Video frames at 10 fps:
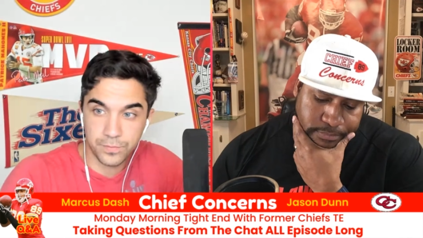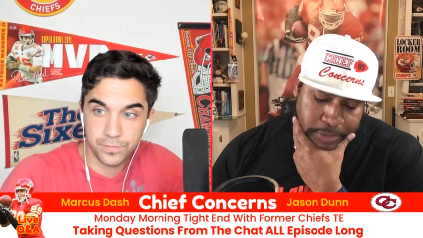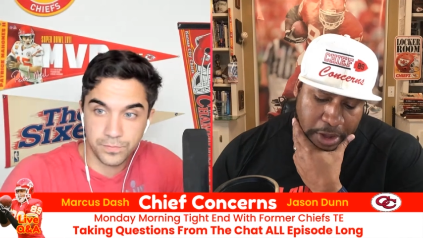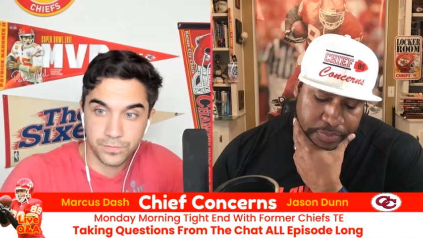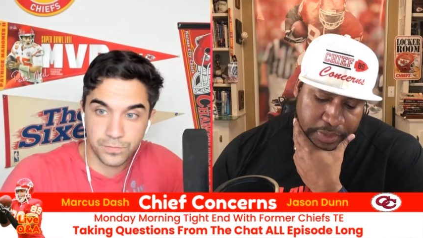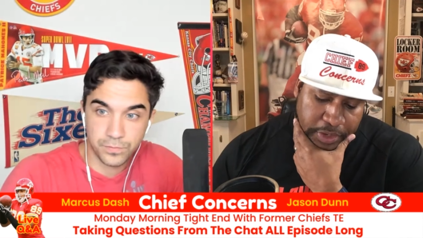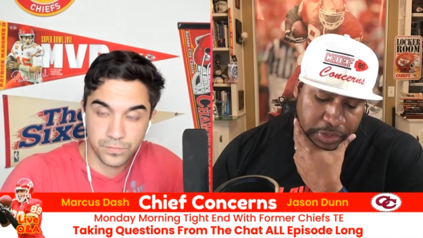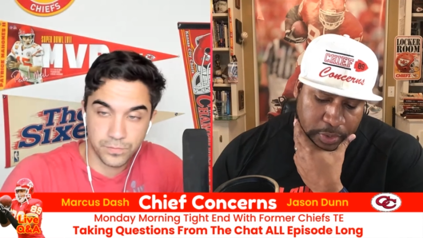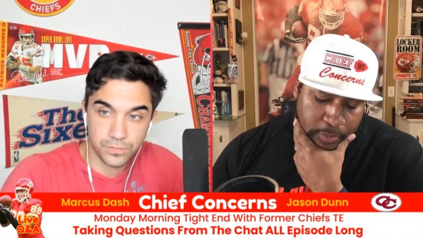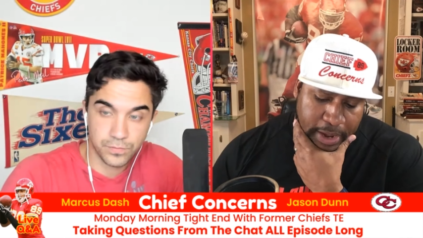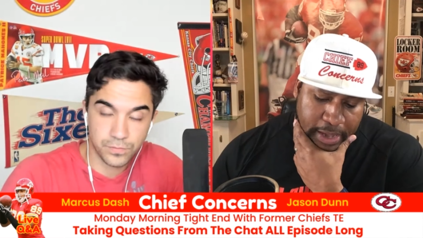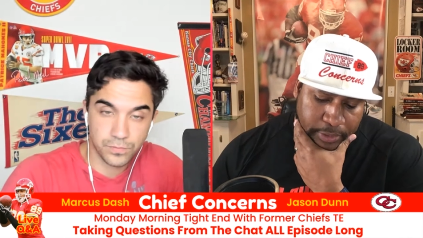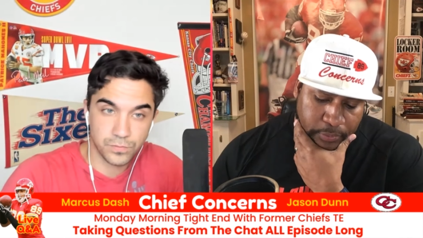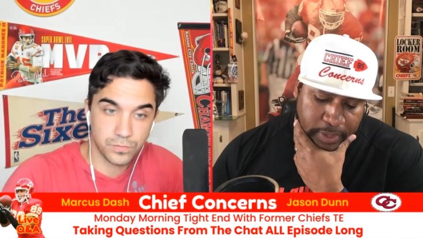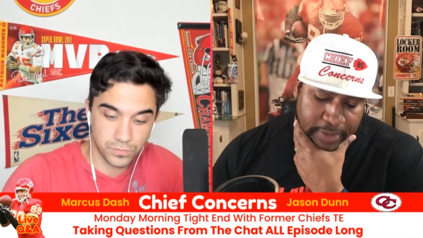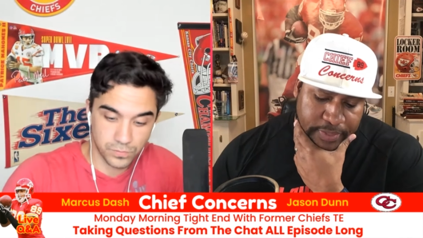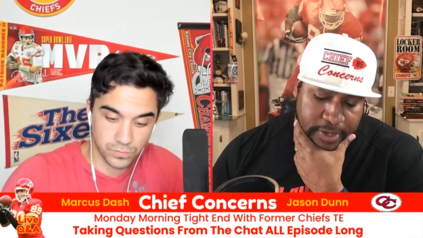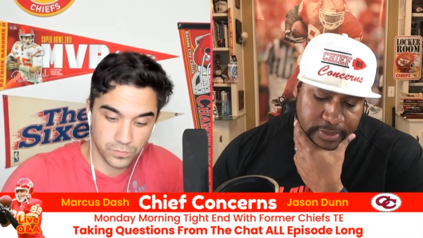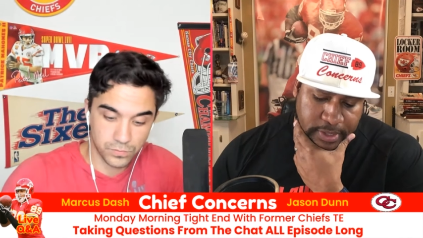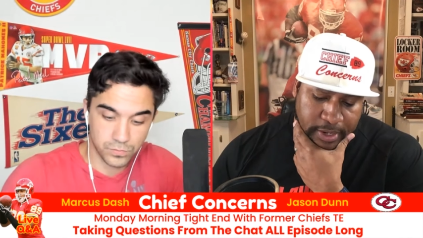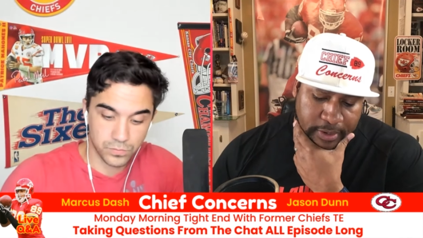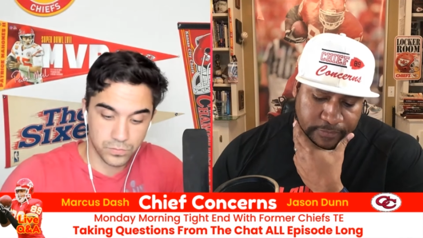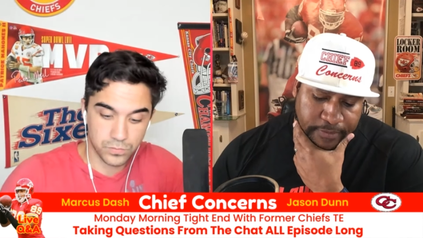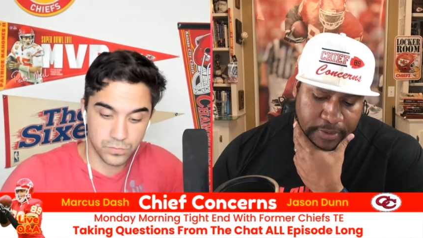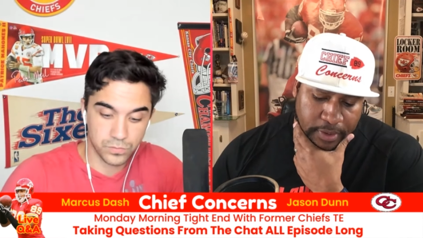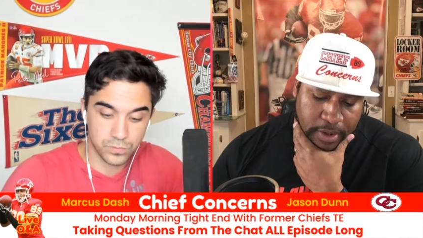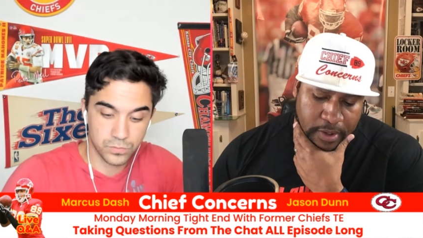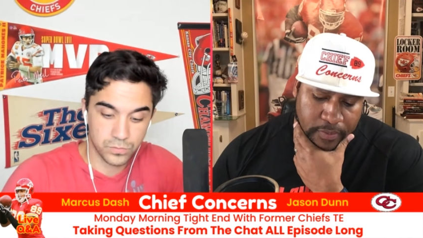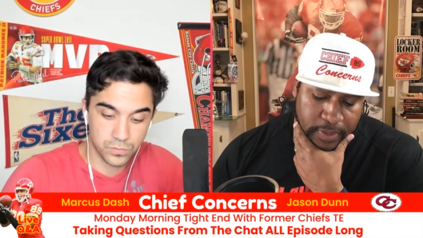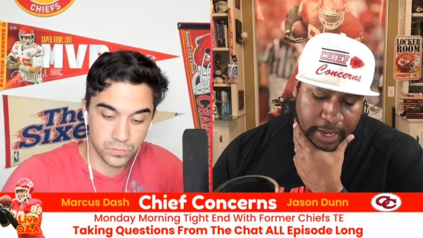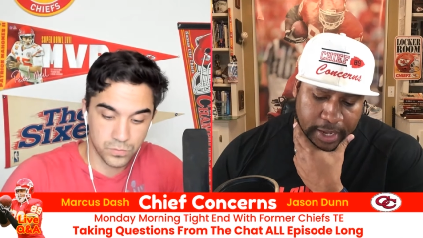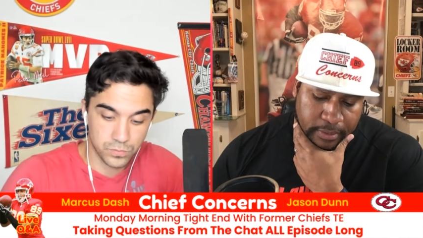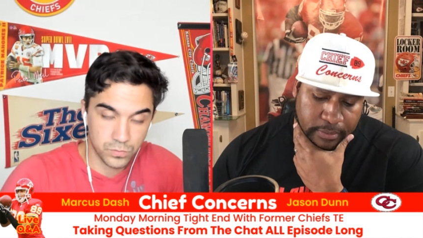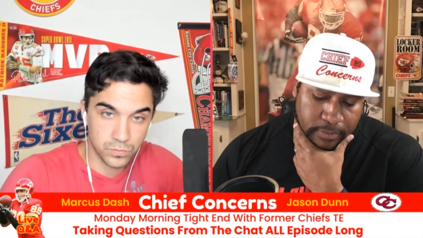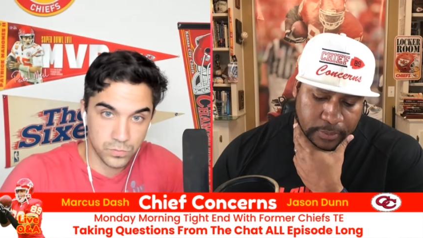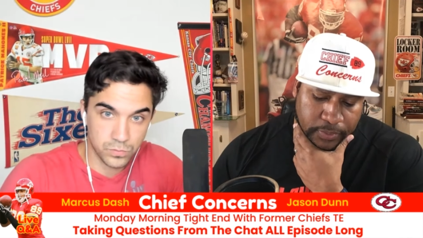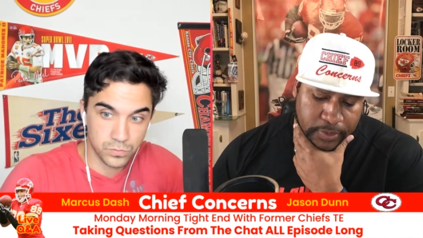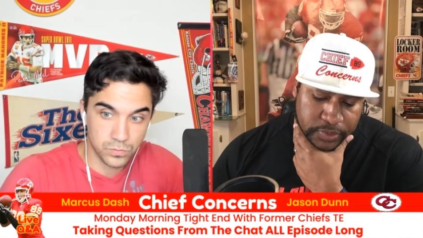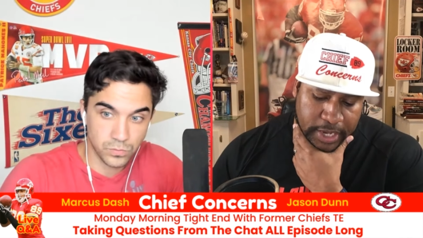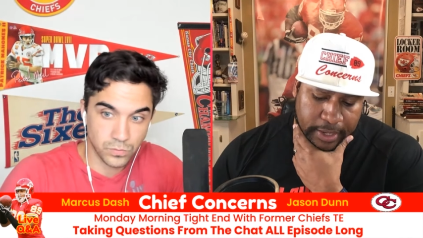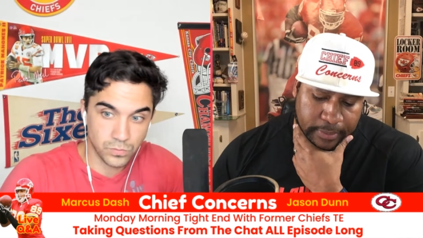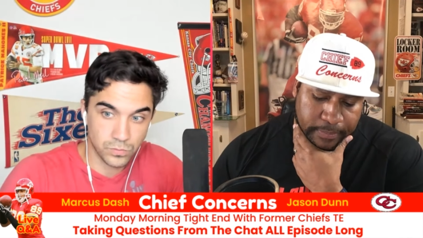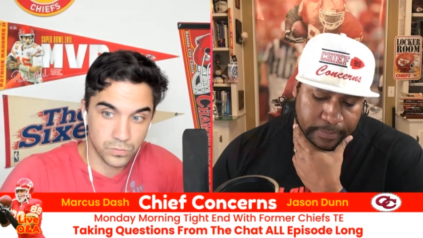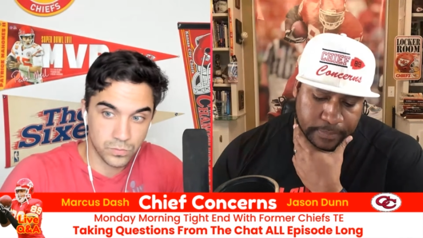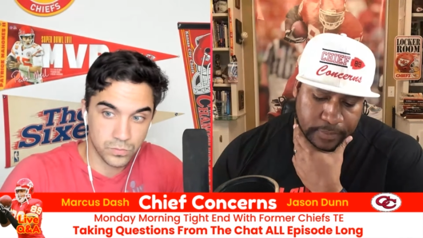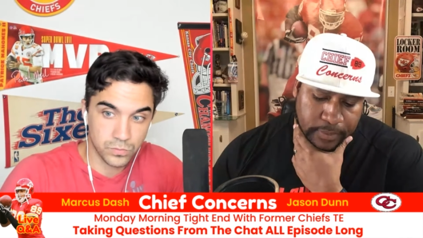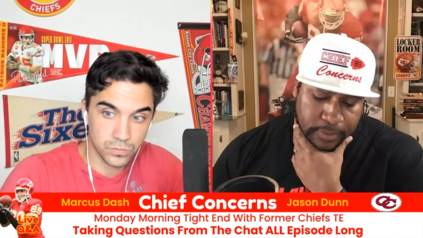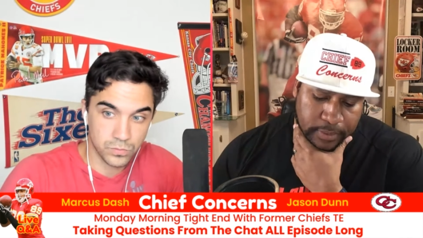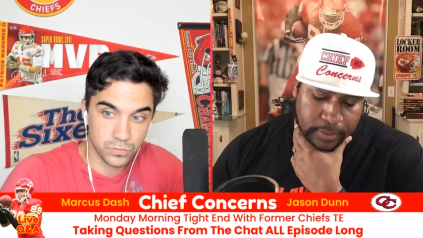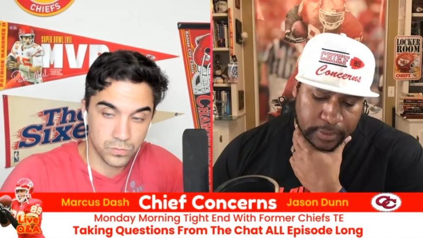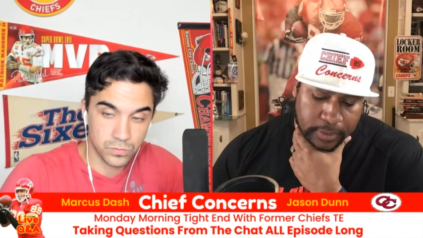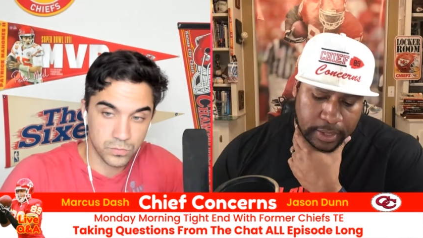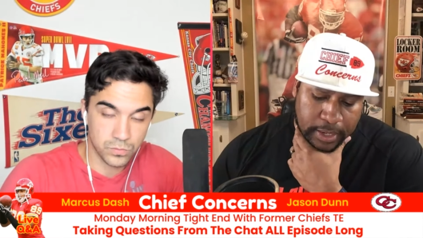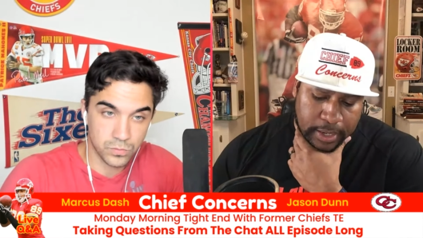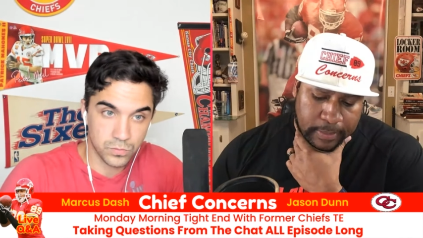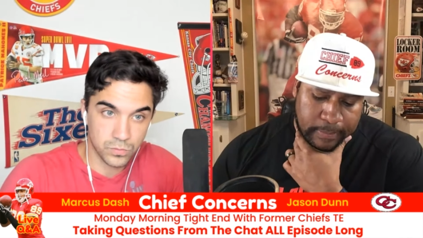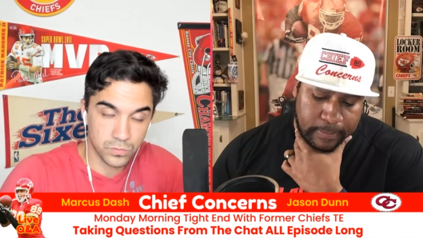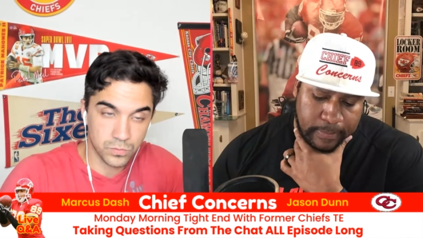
Speaker 1: don't think they do it with Hollywood. I think he's a lot he's further along than what they're saying. Um,